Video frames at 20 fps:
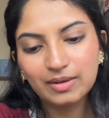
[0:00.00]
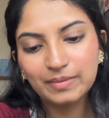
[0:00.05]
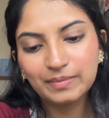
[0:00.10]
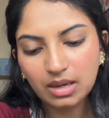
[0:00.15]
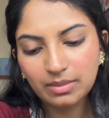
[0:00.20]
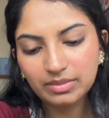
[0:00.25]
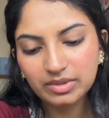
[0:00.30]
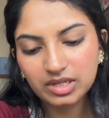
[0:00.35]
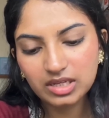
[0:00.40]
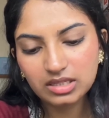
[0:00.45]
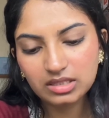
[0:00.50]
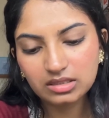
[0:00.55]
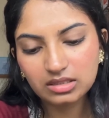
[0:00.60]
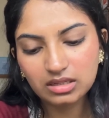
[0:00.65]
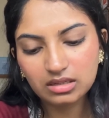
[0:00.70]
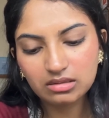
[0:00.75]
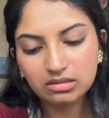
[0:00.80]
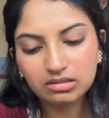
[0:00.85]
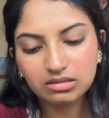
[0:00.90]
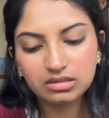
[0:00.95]
Summary
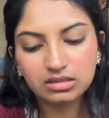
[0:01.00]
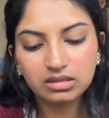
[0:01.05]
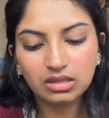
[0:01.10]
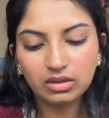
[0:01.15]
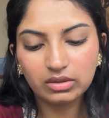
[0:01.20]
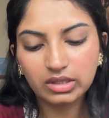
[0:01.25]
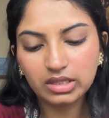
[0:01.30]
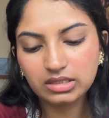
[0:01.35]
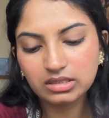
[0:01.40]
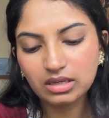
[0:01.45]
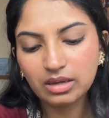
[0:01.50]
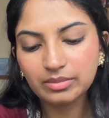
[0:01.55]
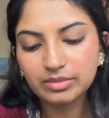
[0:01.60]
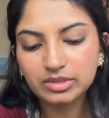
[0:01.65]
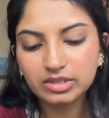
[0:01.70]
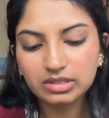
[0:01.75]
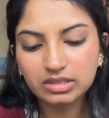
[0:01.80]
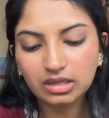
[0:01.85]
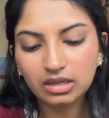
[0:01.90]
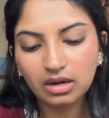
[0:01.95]
stickers. Now that
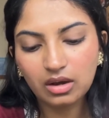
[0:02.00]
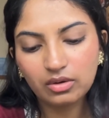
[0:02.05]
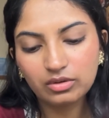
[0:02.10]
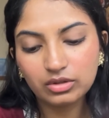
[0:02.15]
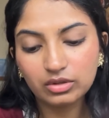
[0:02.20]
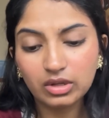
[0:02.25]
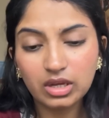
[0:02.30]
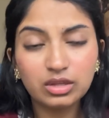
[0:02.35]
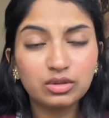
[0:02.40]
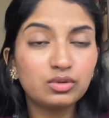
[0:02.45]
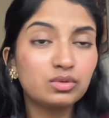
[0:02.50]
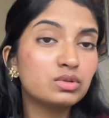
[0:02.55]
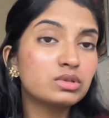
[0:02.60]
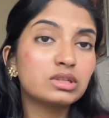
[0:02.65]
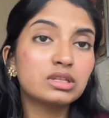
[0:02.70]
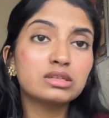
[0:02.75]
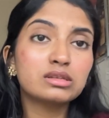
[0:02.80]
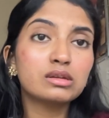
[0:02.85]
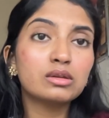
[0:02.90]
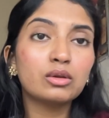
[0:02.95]
summer is around, you can use
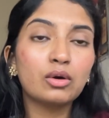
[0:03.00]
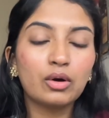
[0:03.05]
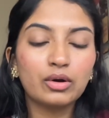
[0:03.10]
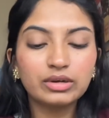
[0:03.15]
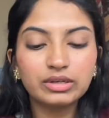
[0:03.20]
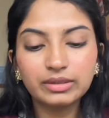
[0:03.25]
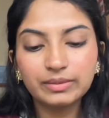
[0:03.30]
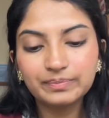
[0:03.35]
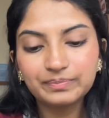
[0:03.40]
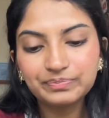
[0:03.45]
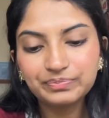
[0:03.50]
this a lot.